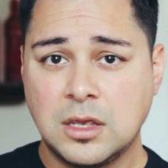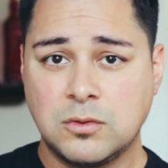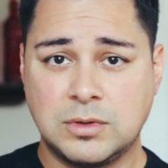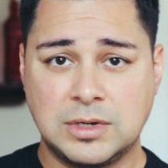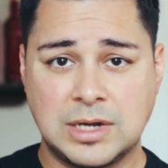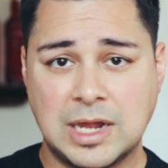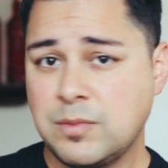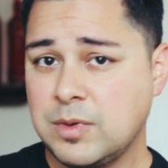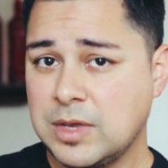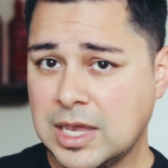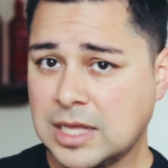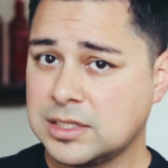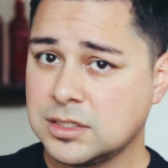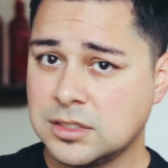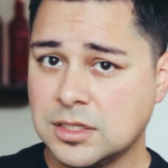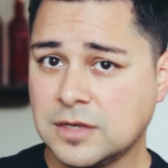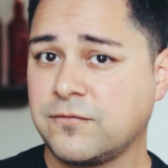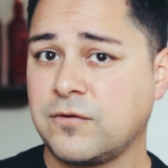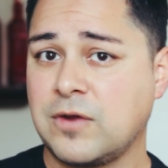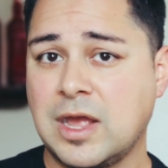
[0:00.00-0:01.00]
When I began to
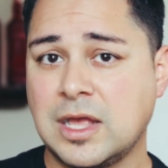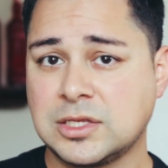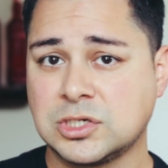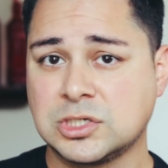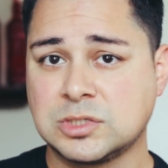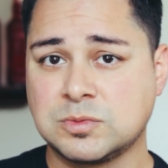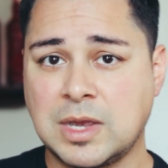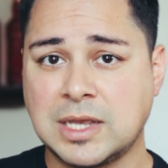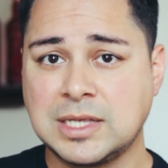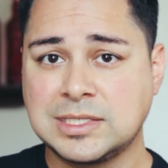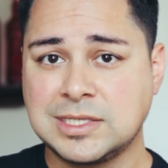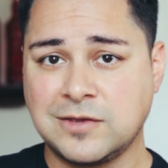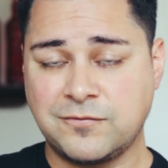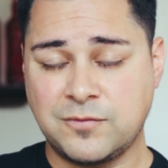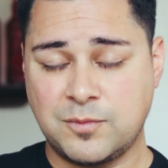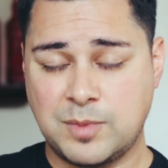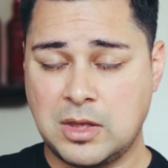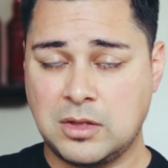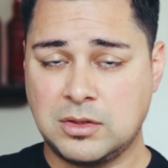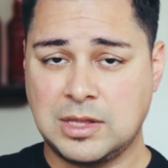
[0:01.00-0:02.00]
look for answers
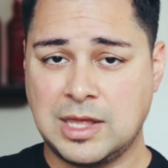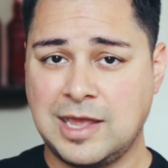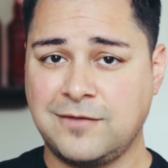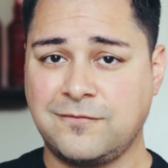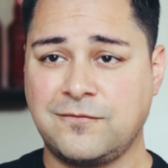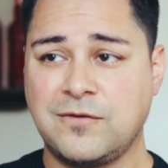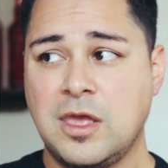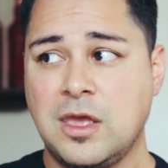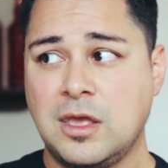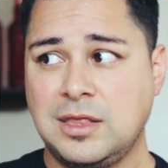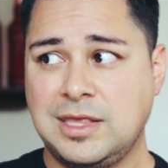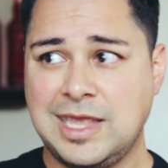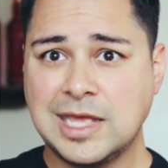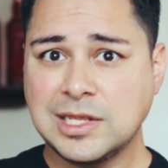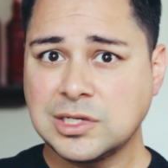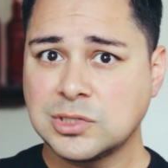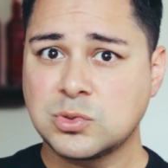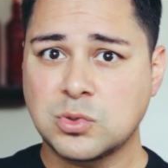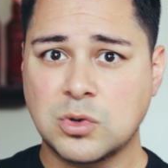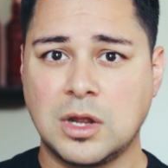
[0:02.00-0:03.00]
myself about life, the
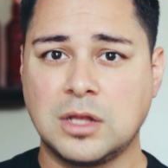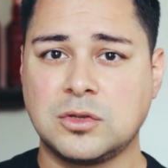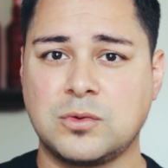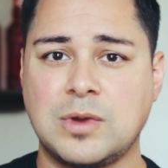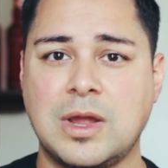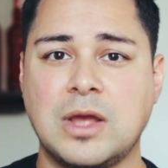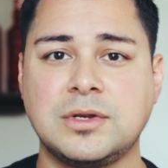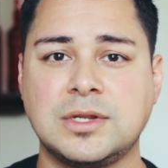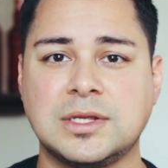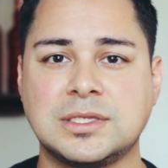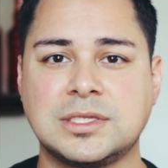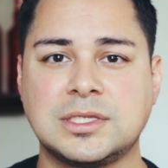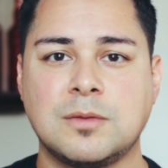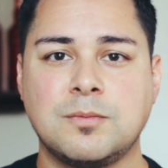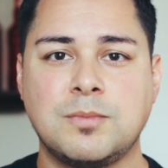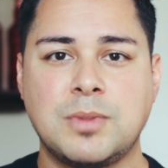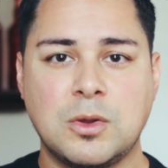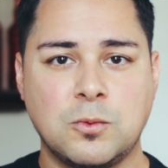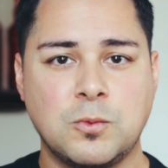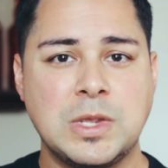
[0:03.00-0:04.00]
answers were all around us.
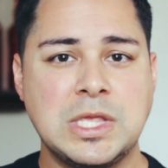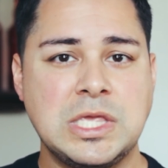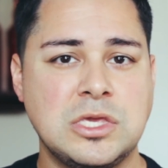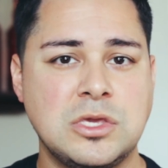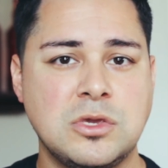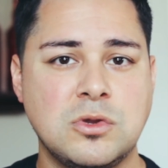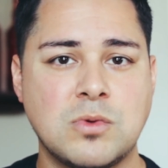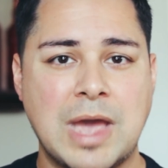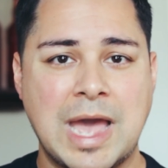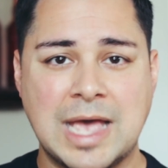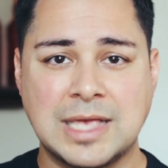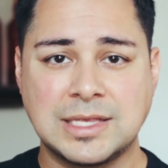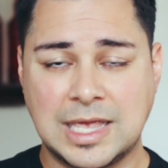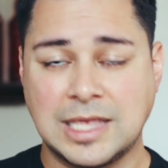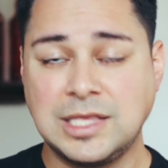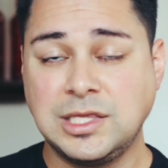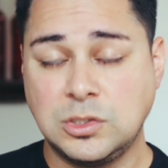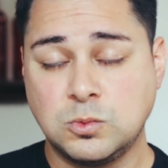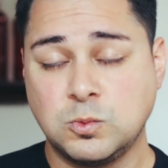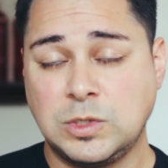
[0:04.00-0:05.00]
But when you
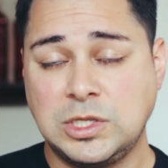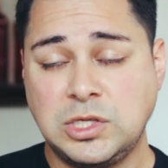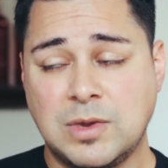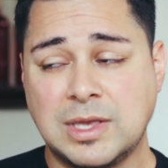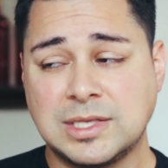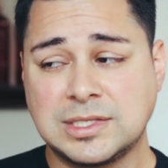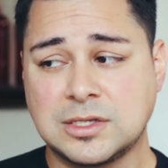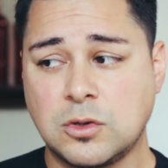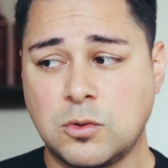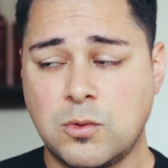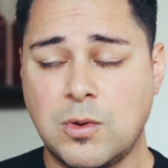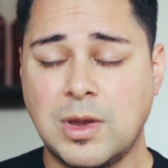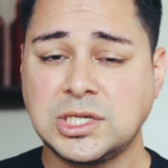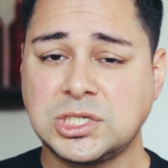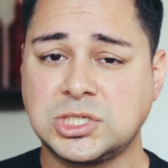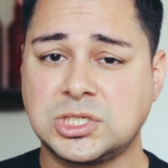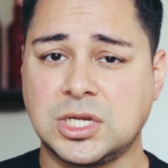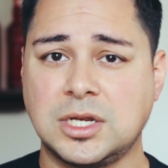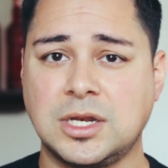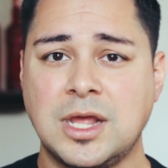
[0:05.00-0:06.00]
ask a
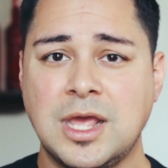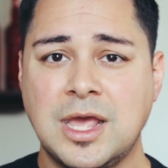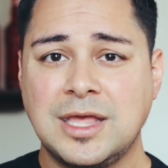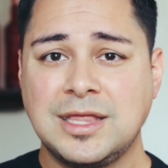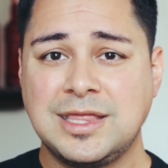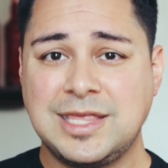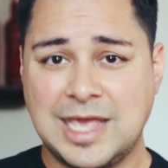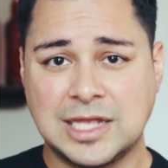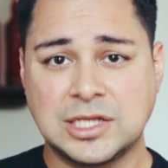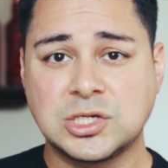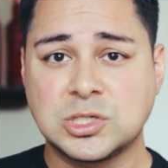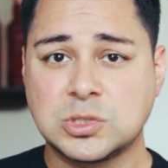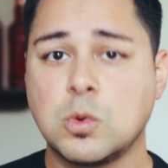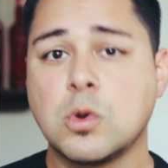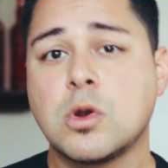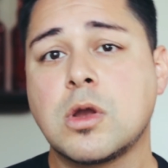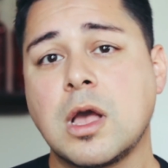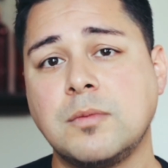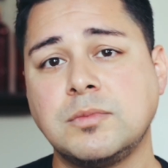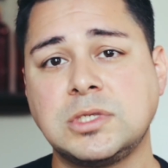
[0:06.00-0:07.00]
question, the answers
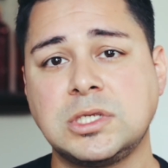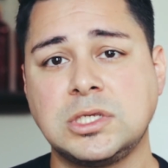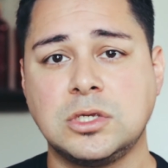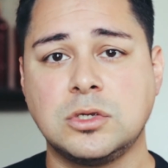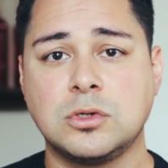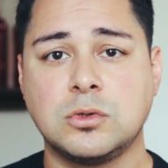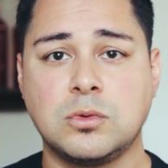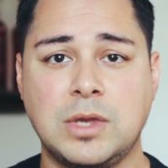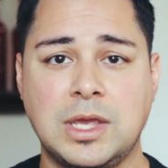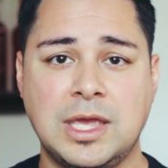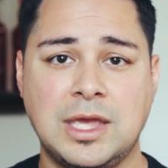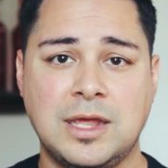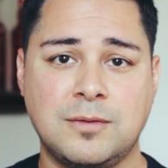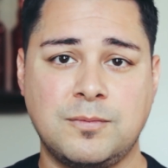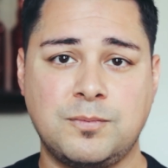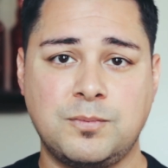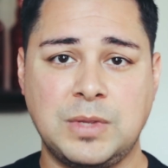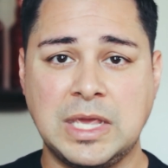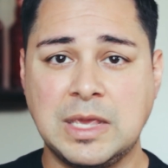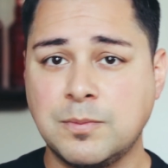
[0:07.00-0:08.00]
will come to you
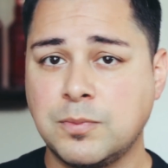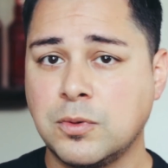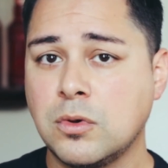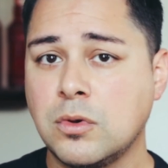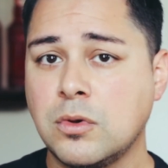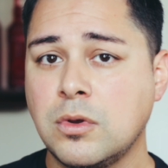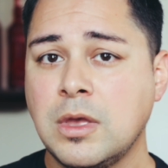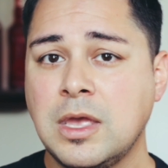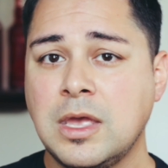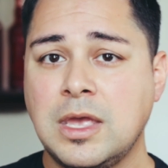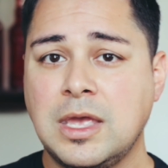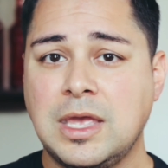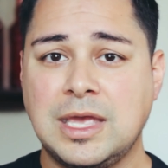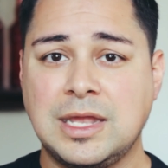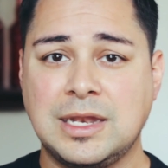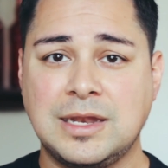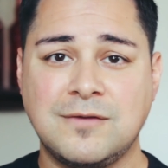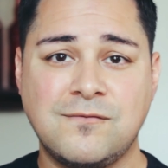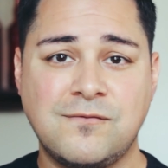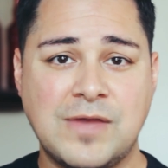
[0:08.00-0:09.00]
in people,
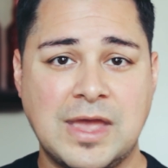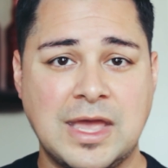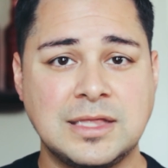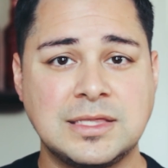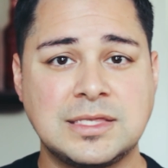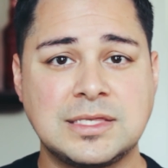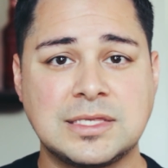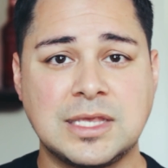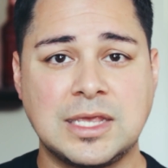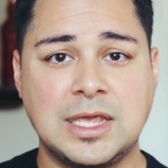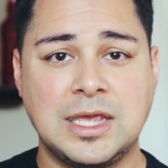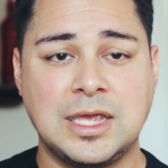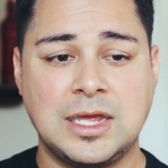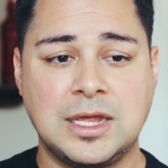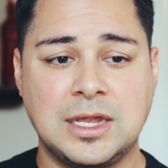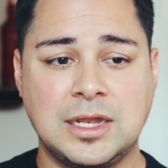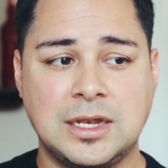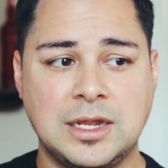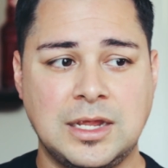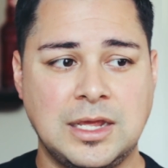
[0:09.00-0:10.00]
in events,
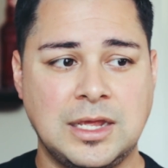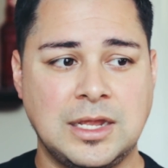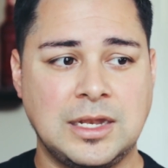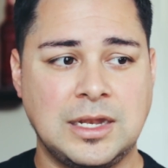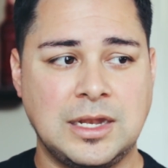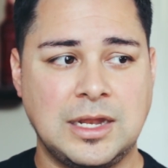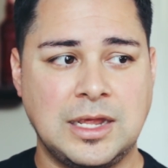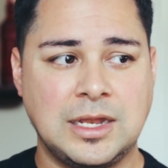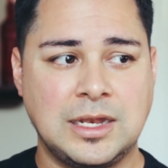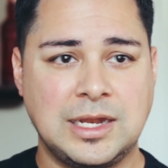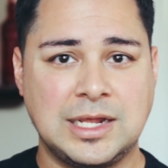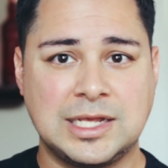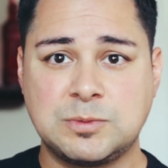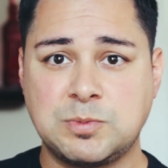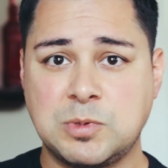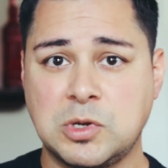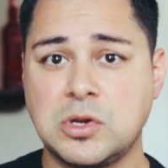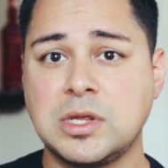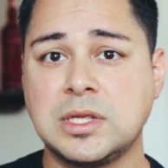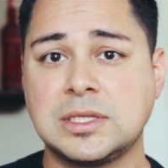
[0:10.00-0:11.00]
and in
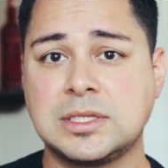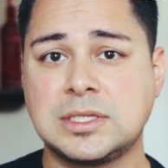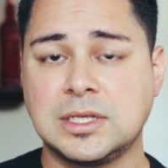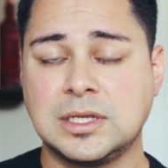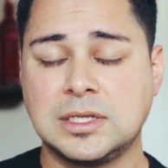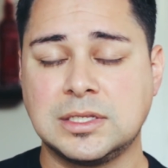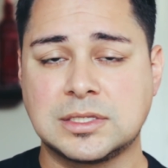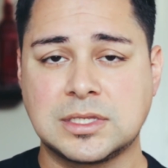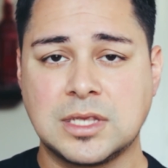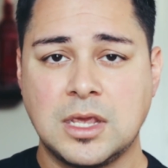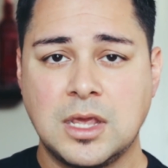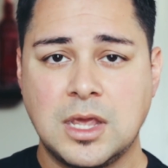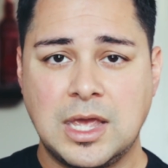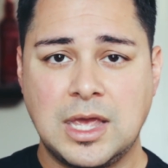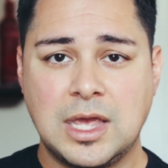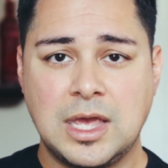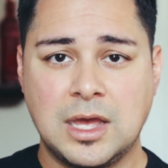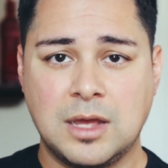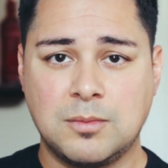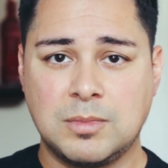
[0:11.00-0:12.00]
experiences.
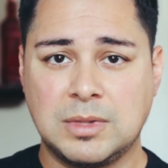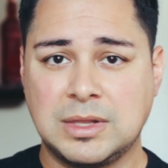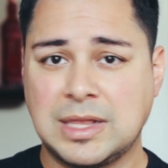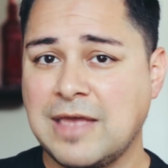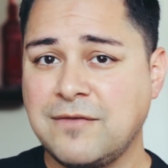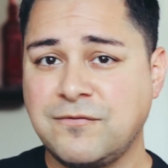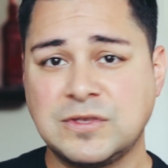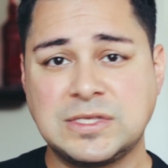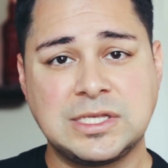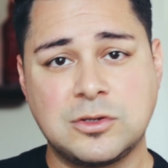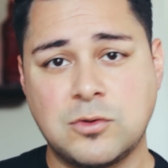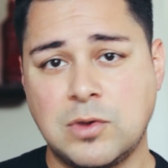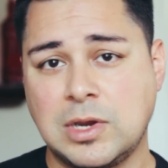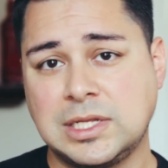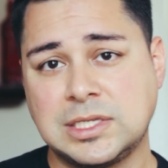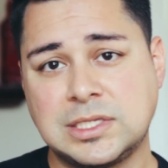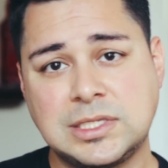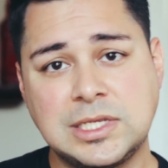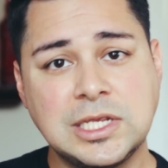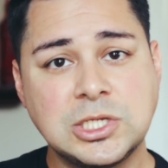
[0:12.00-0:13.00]
Life is the
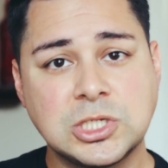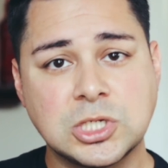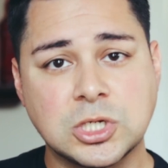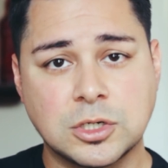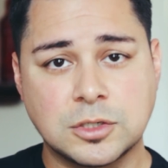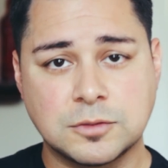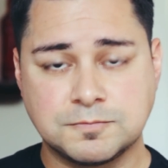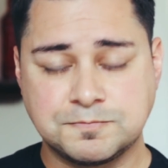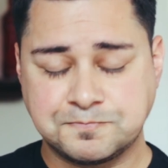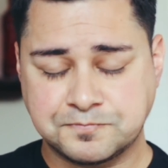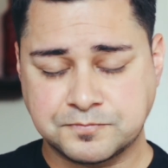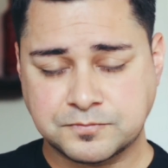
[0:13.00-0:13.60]
greatest teacher.